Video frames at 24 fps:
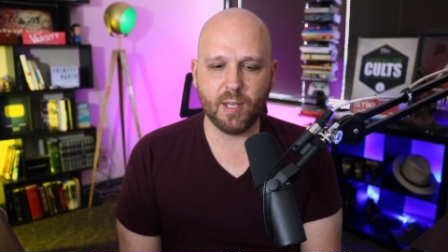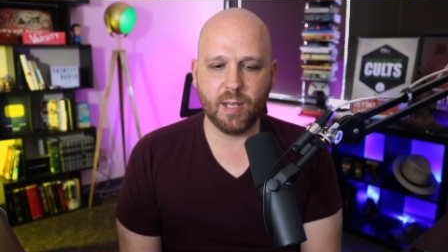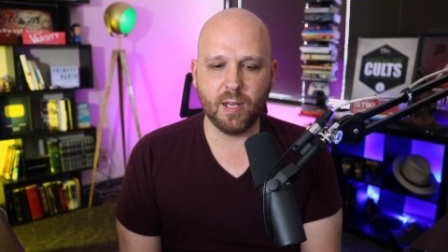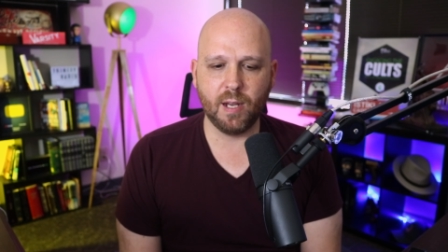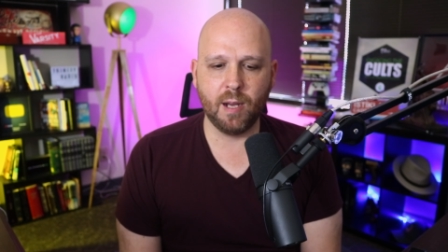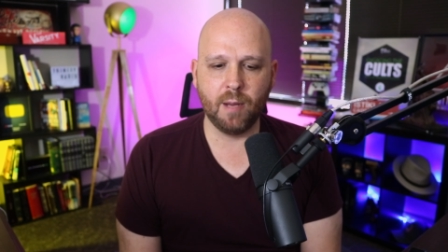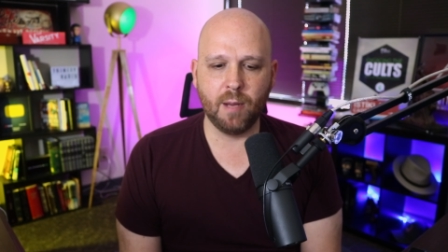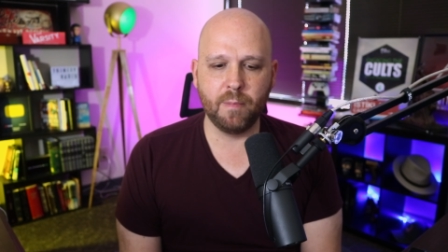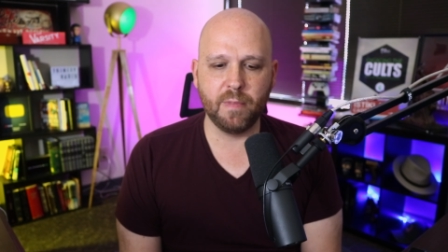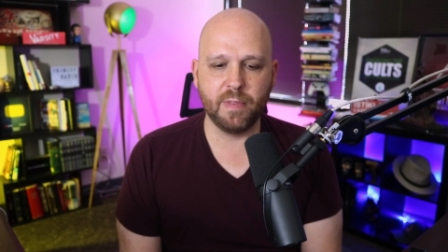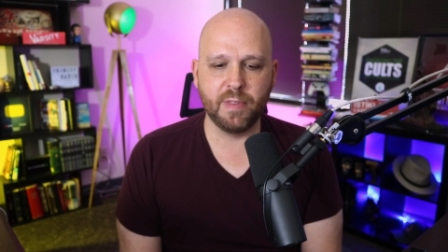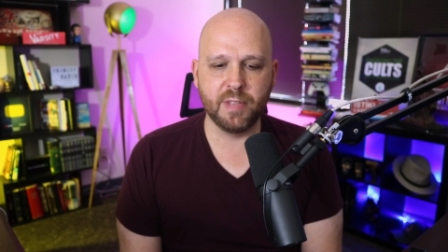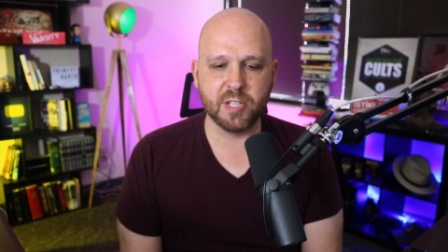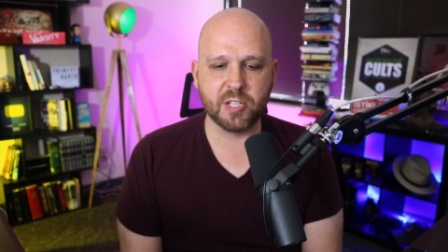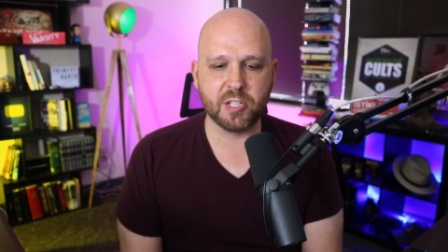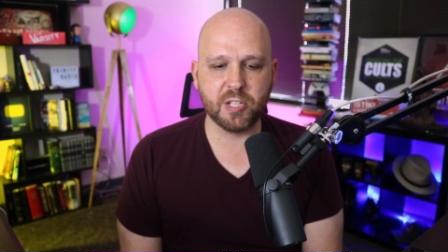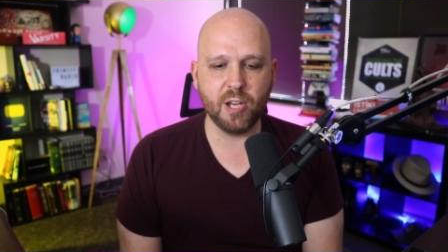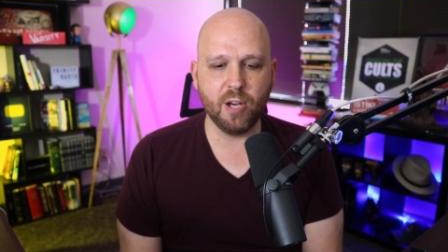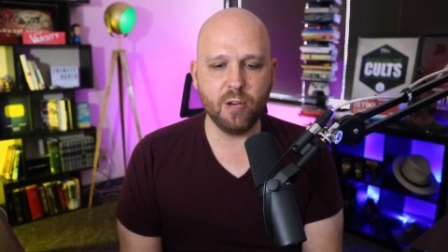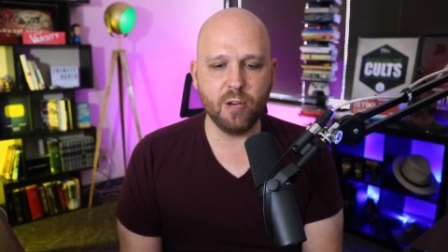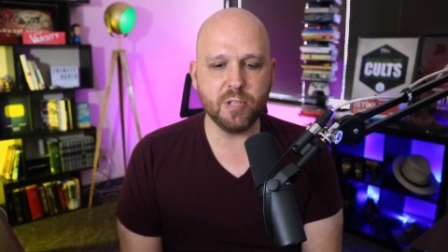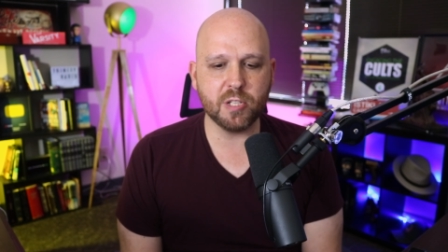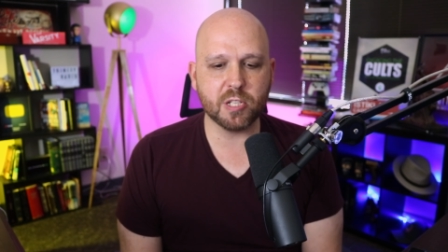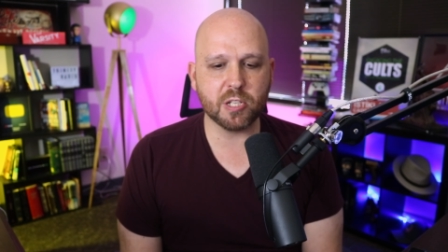"The
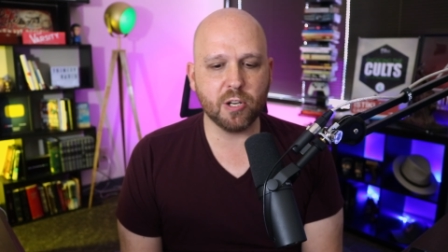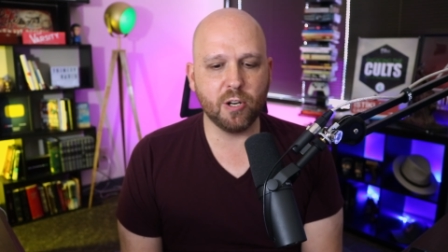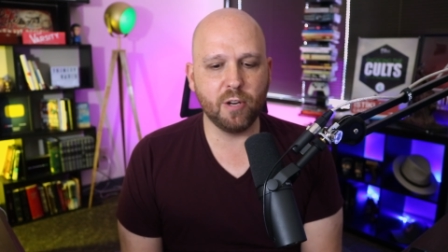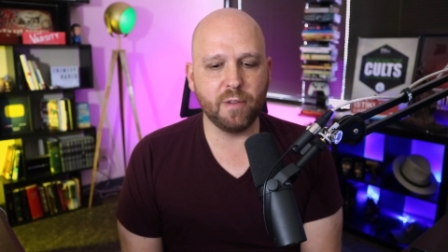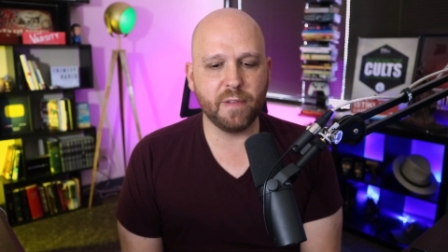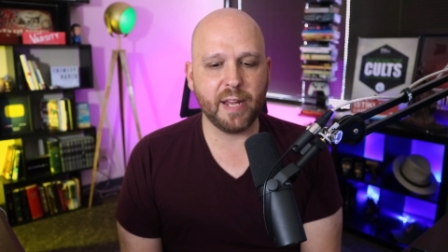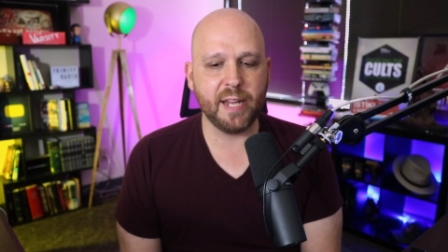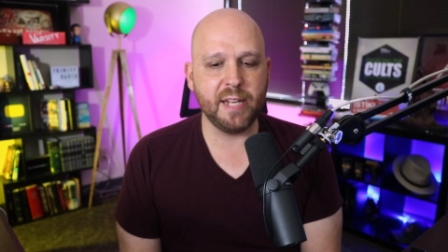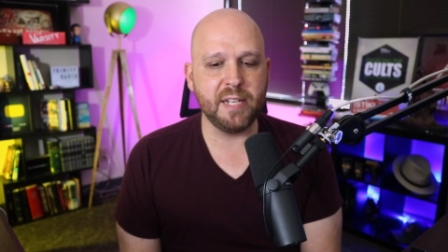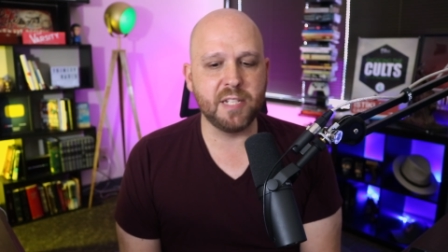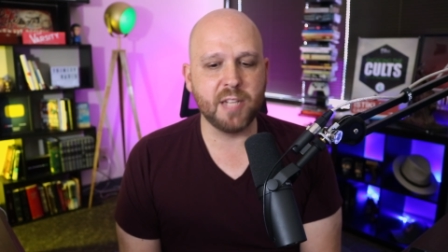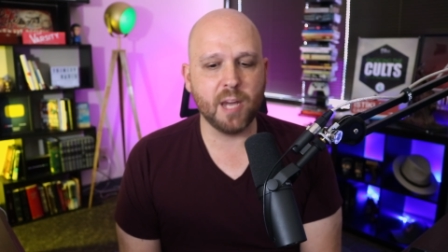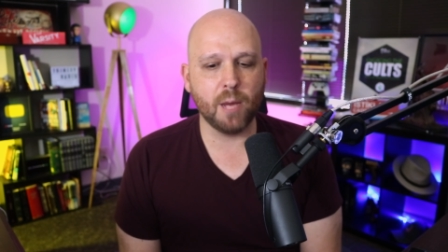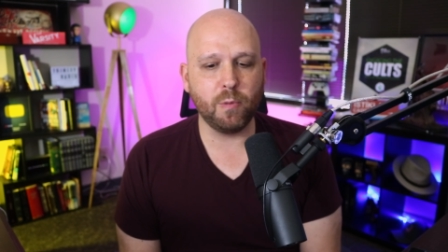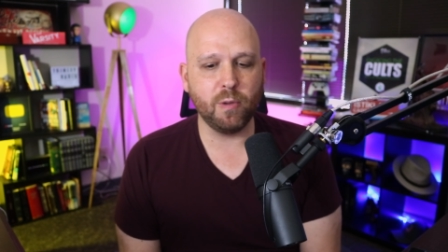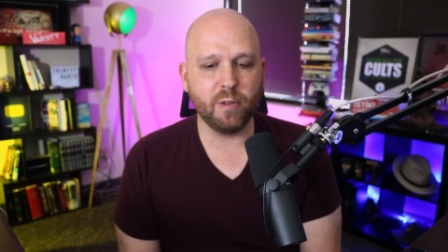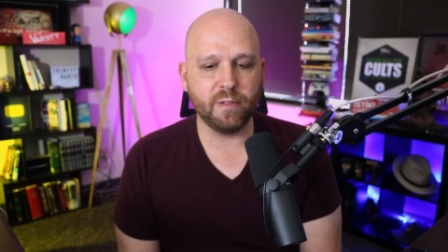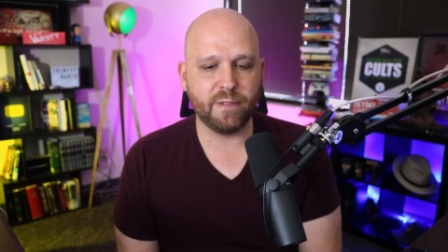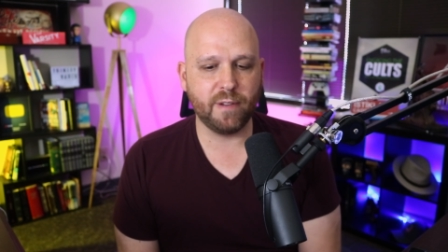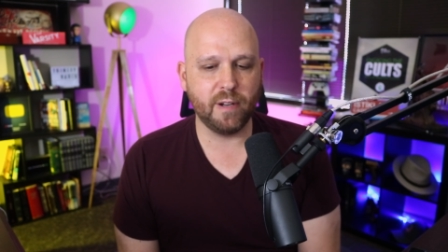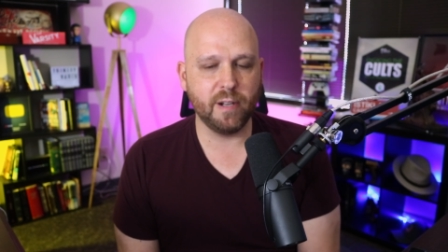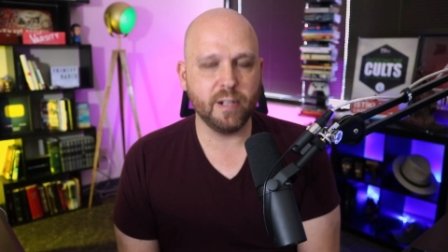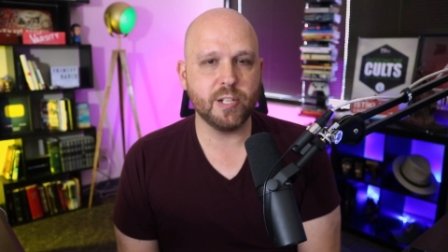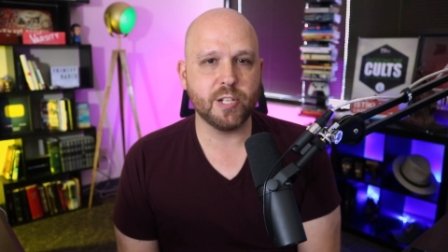stone served a
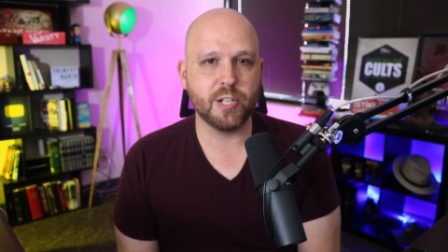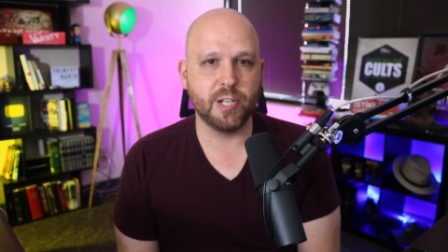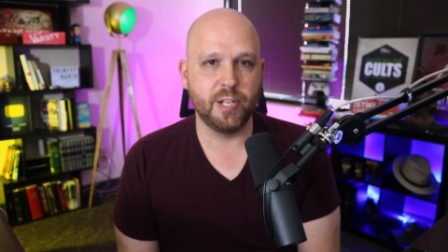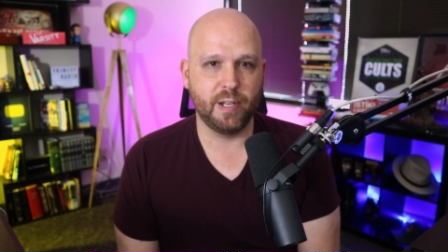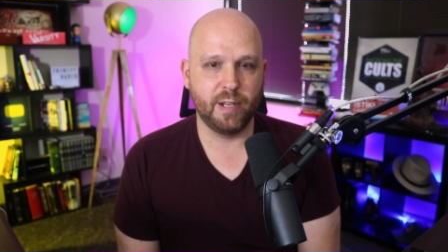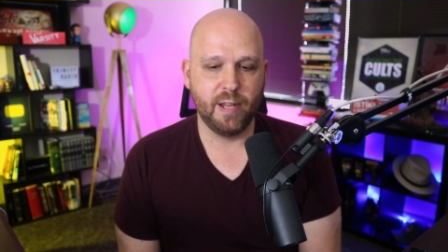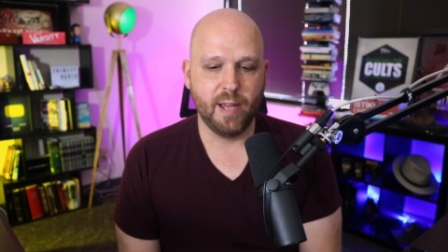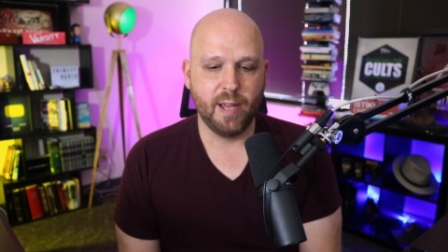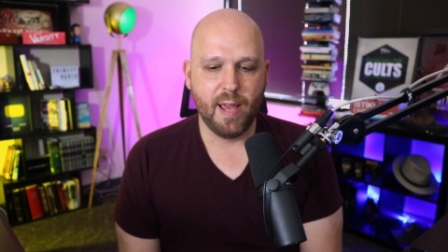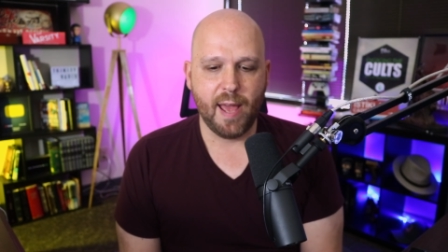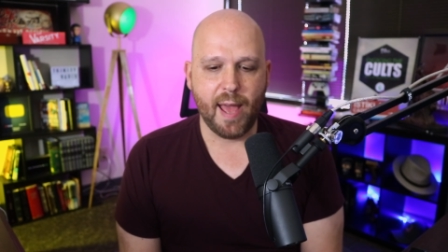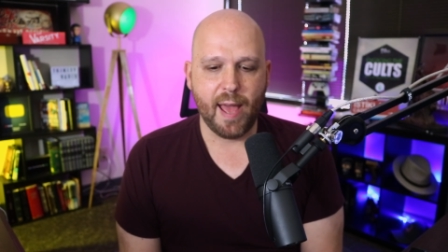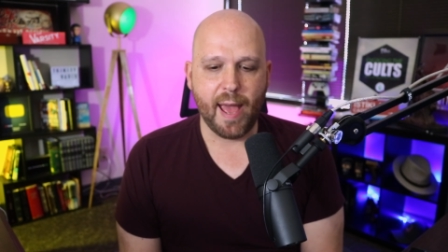double function: